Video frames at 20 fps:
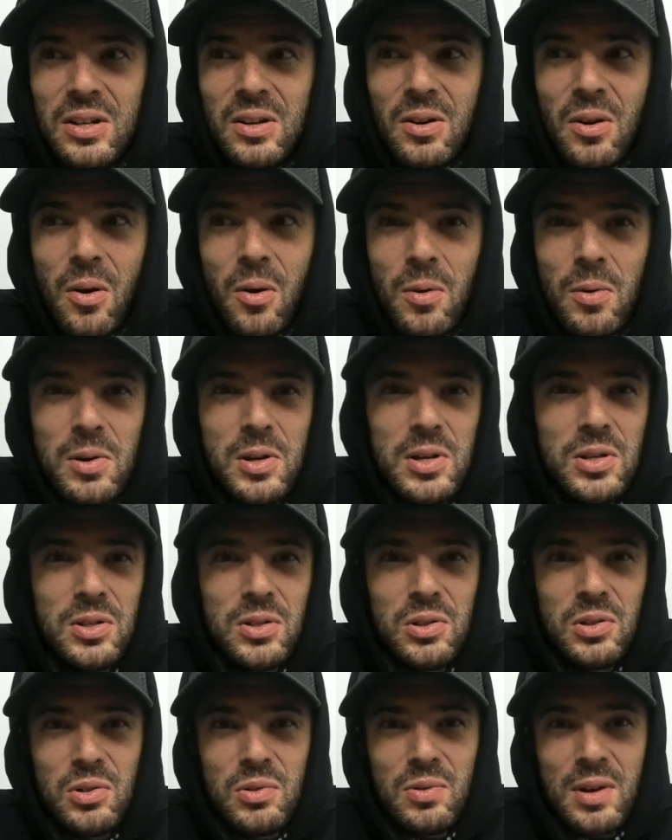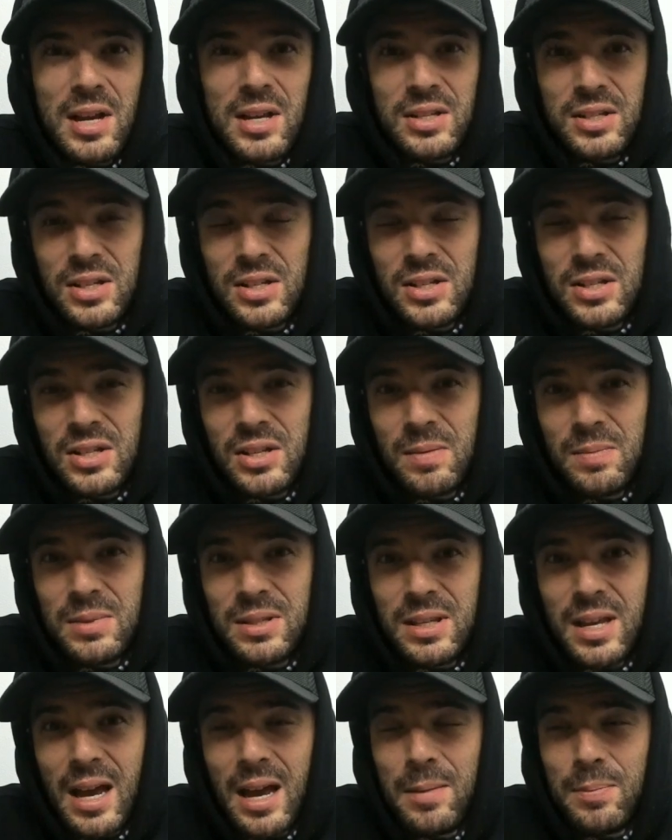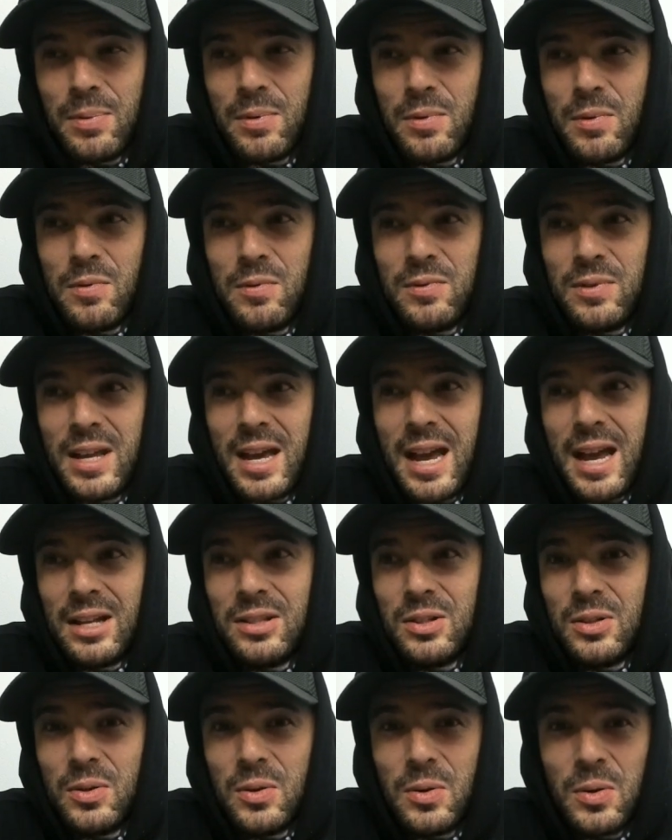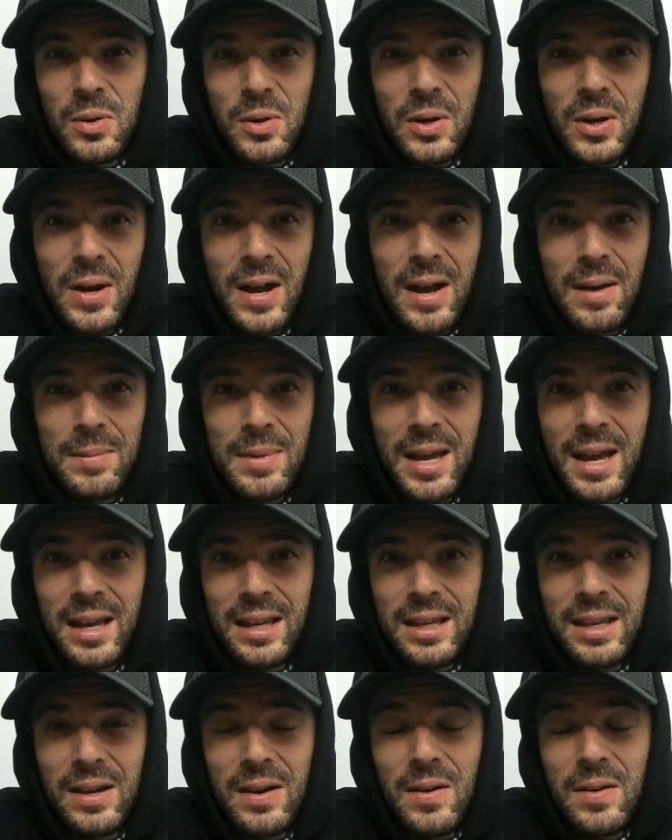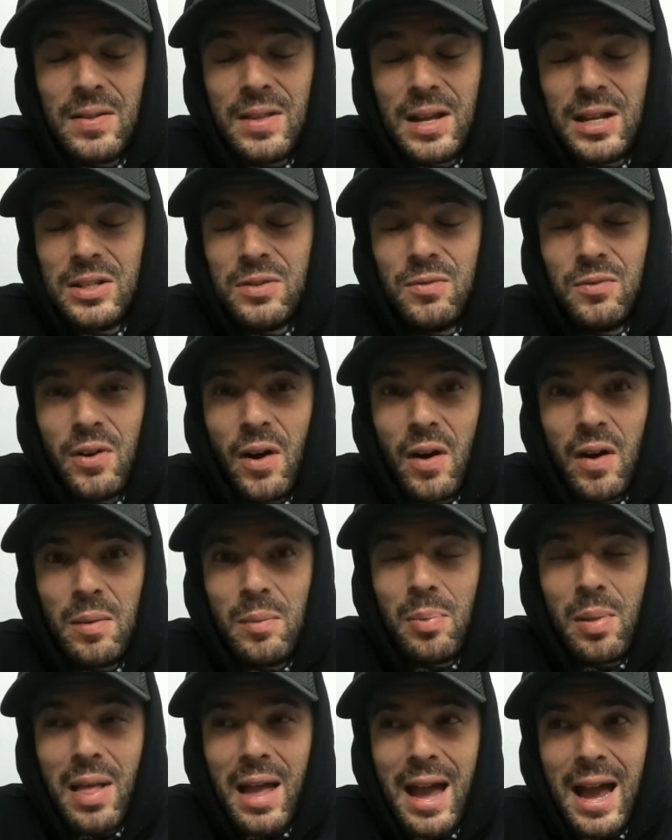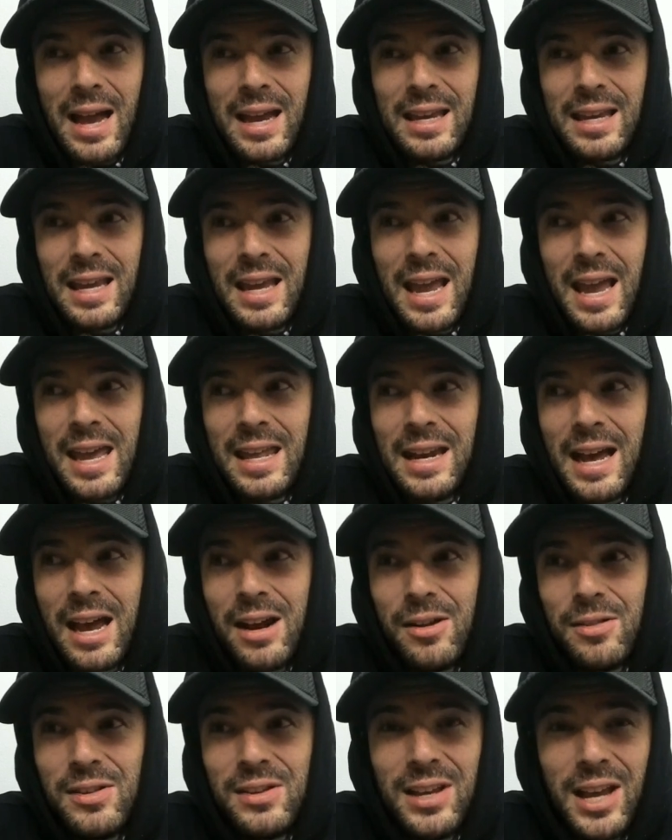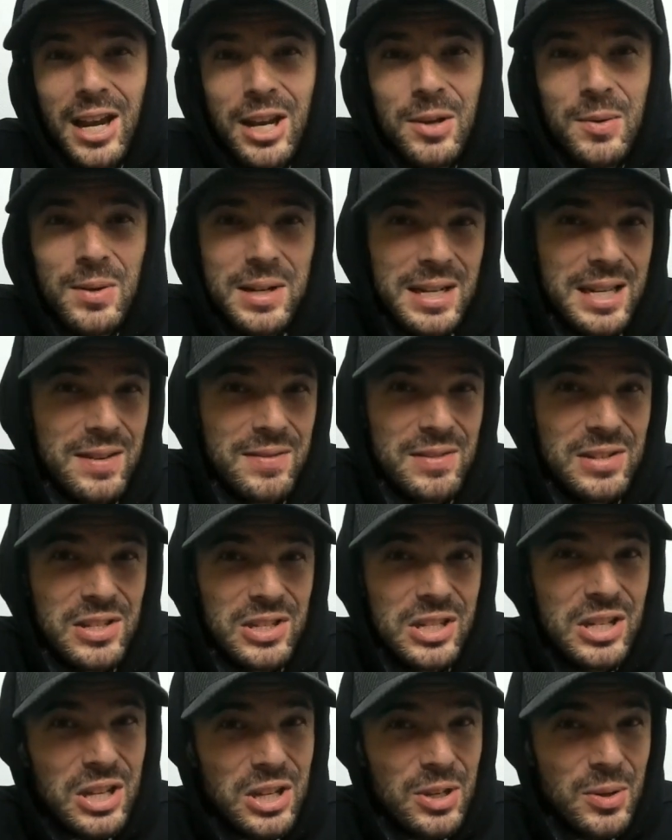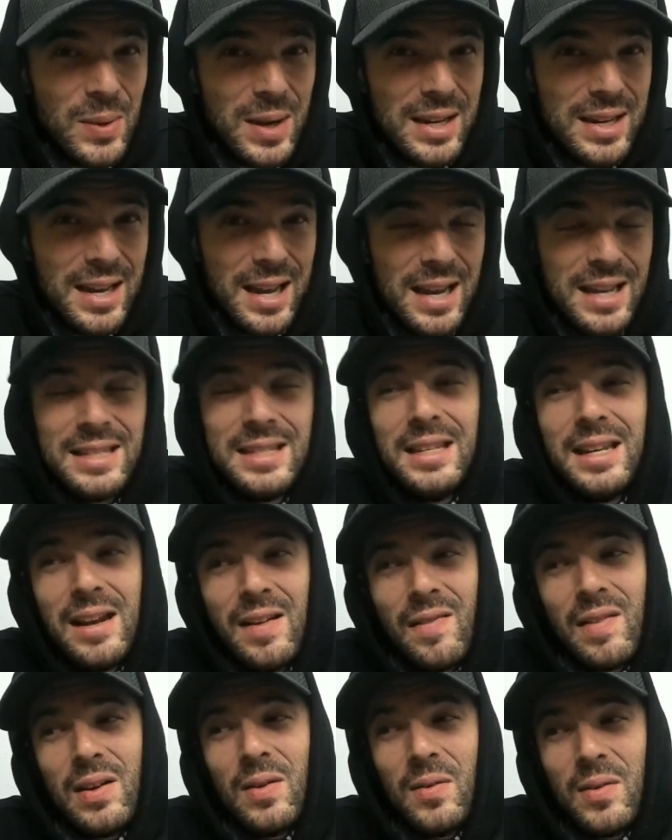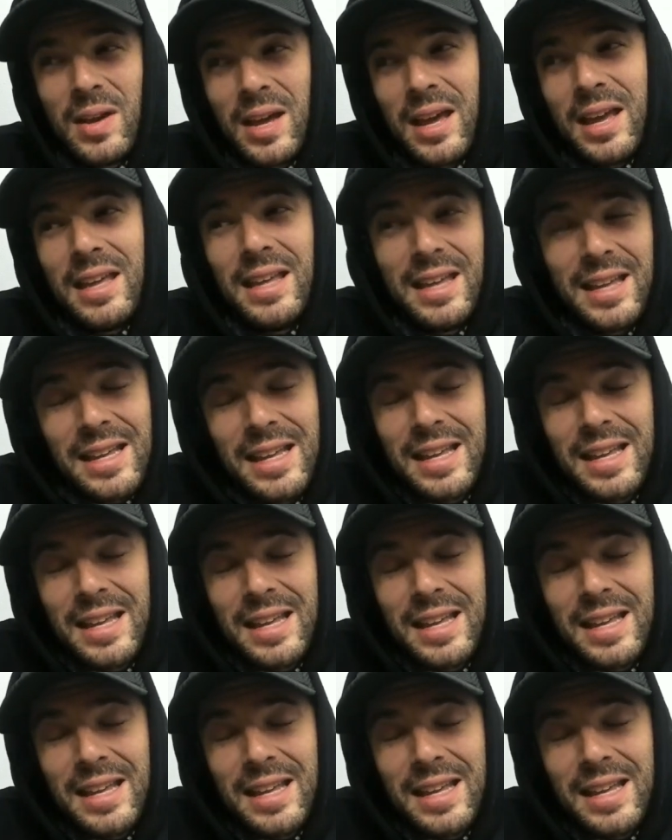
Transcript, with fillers: you're always dressed in some type of tactical or combat gear that's very black, and I don't think anyone could even see you at night. And I'm like, okay.